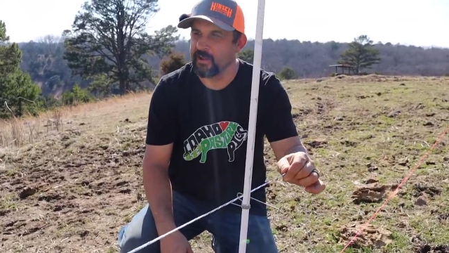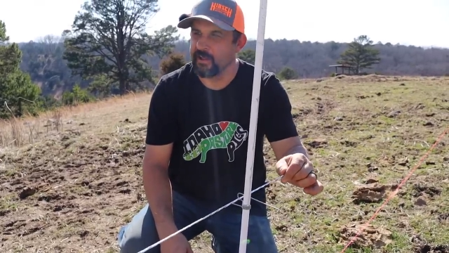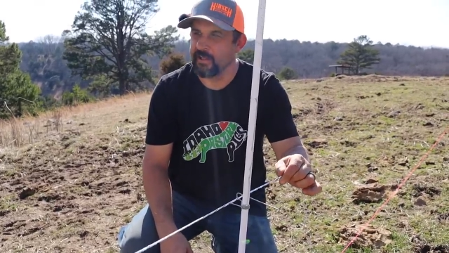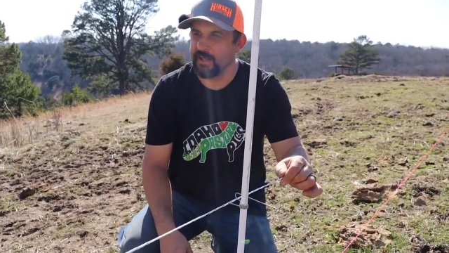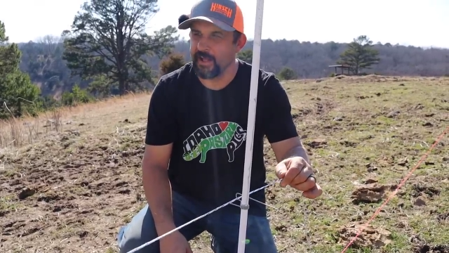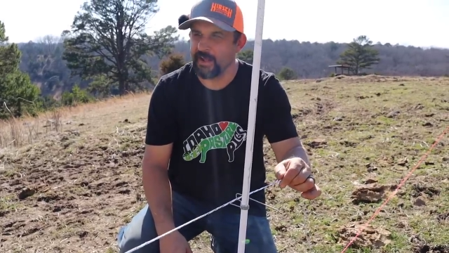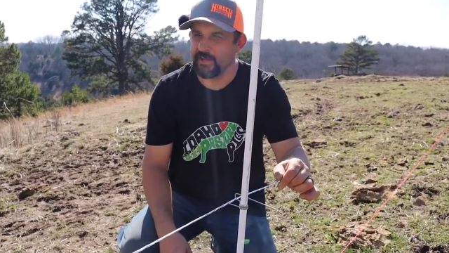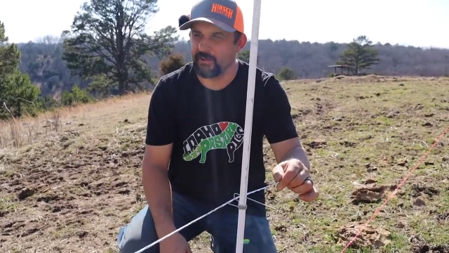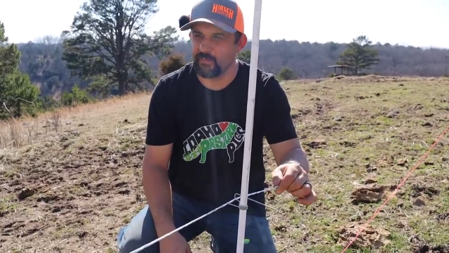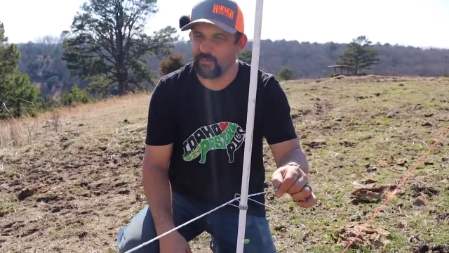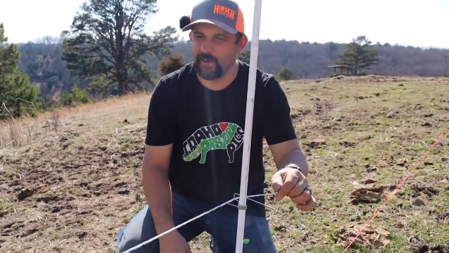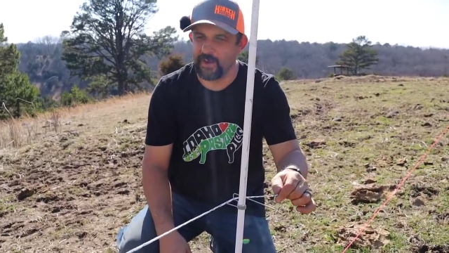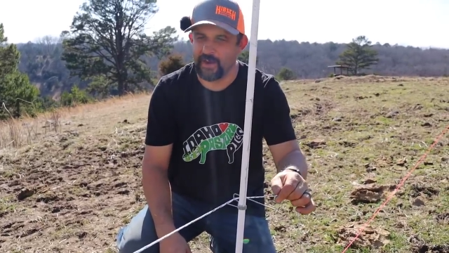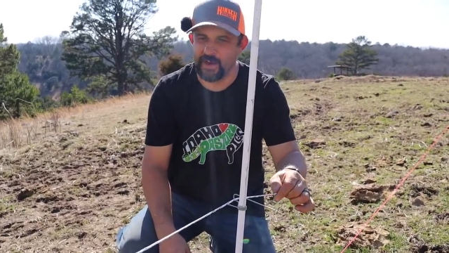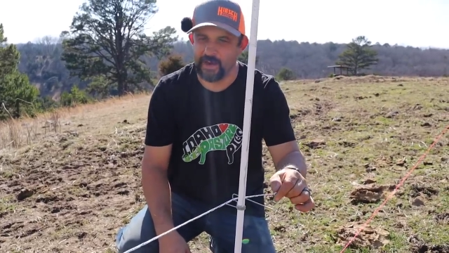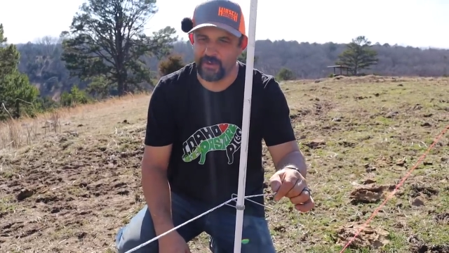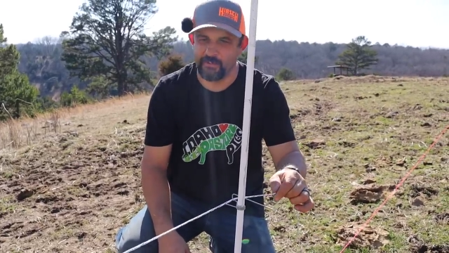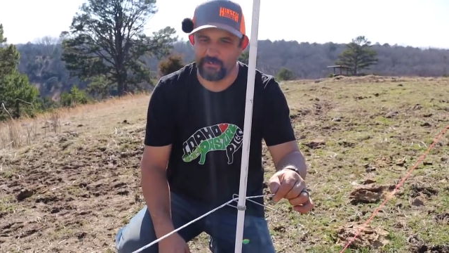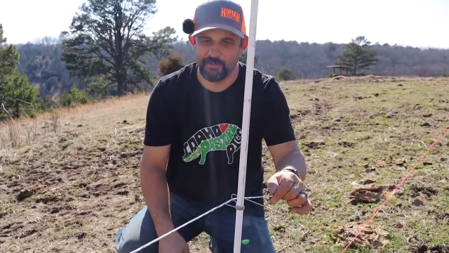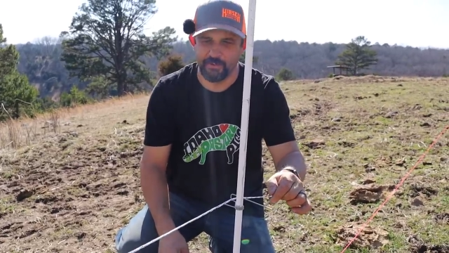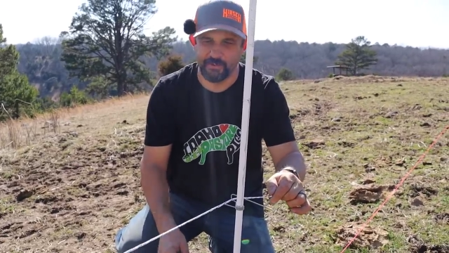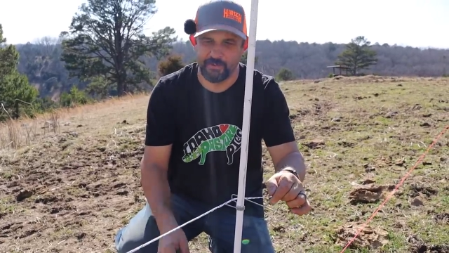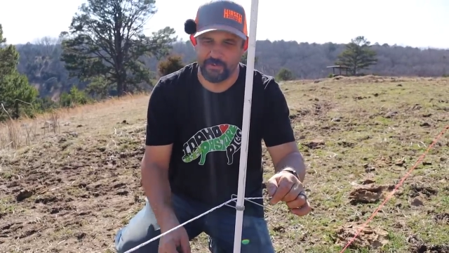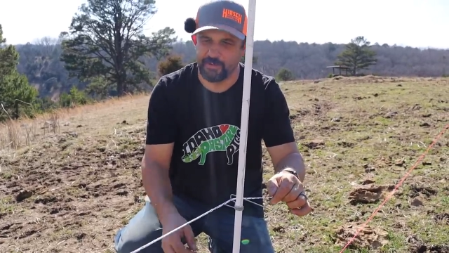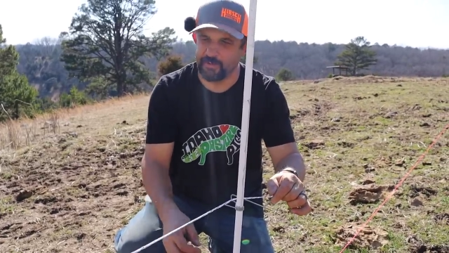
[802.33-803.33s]
That's why I
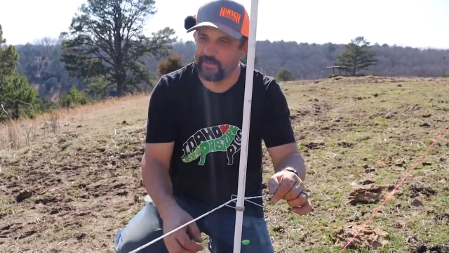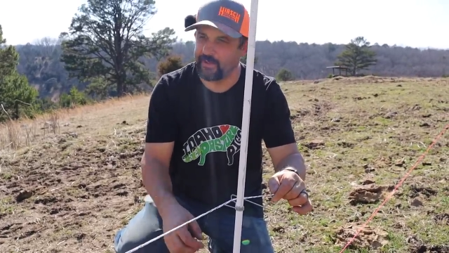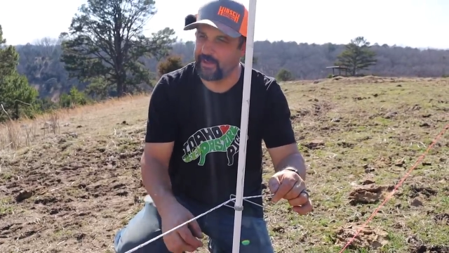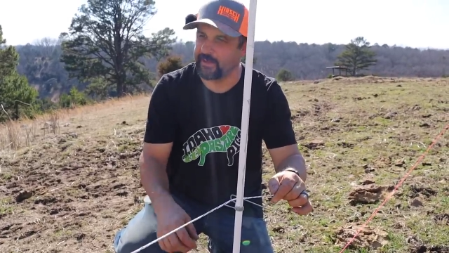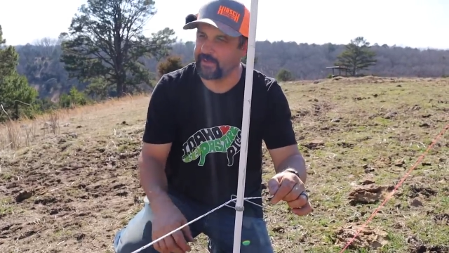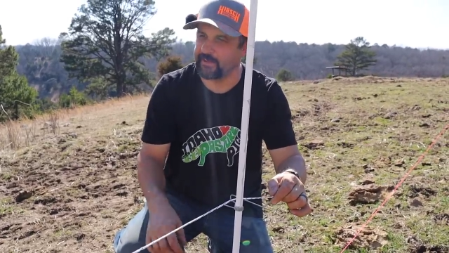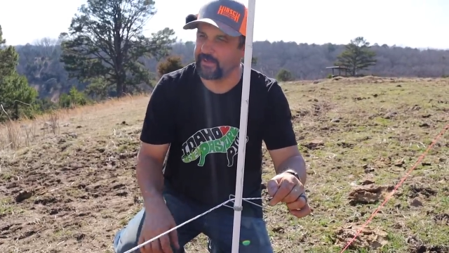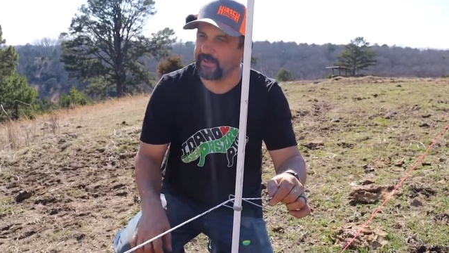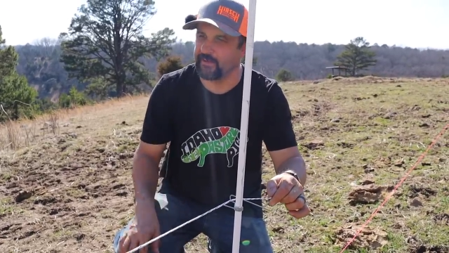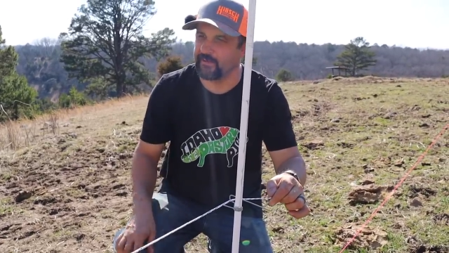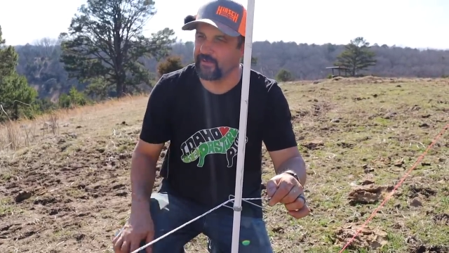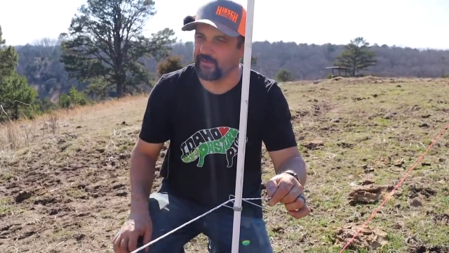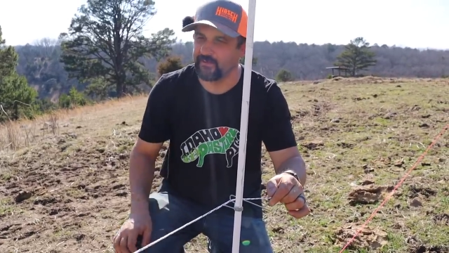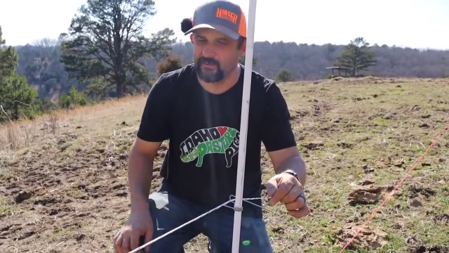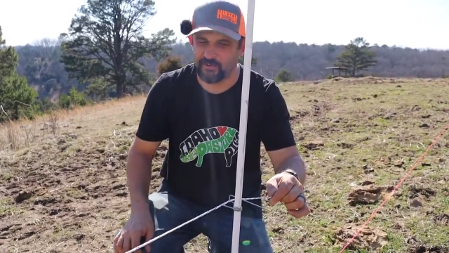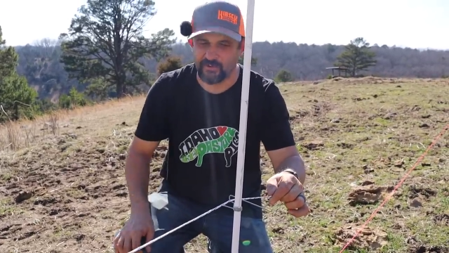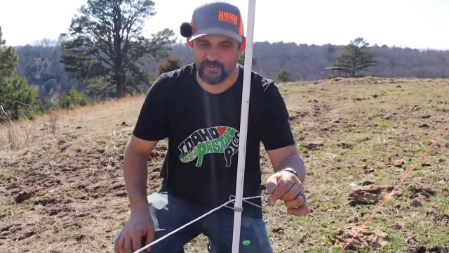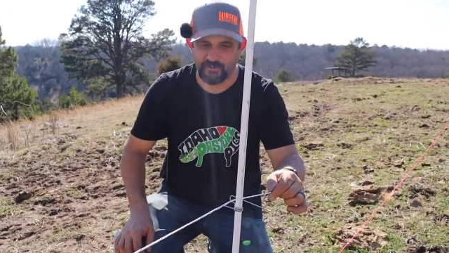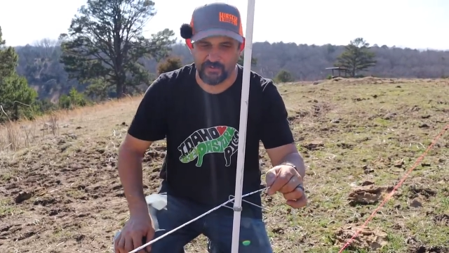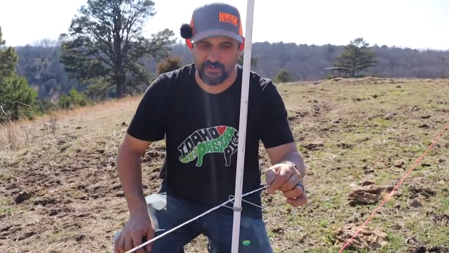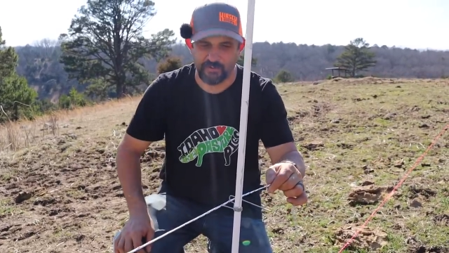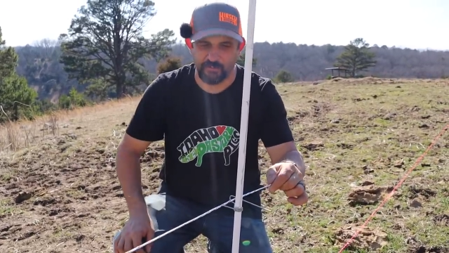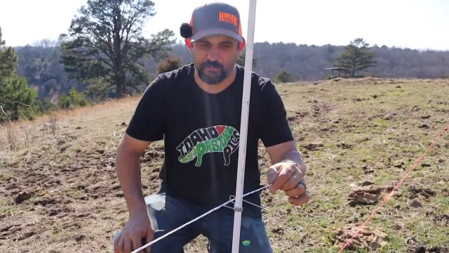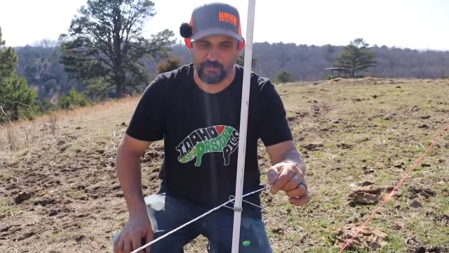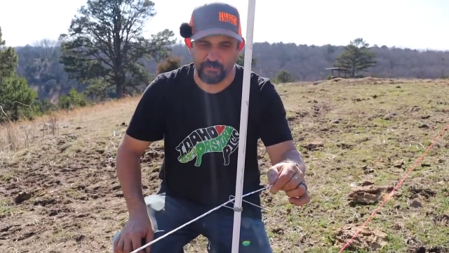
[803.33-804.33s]
really like these. It's just a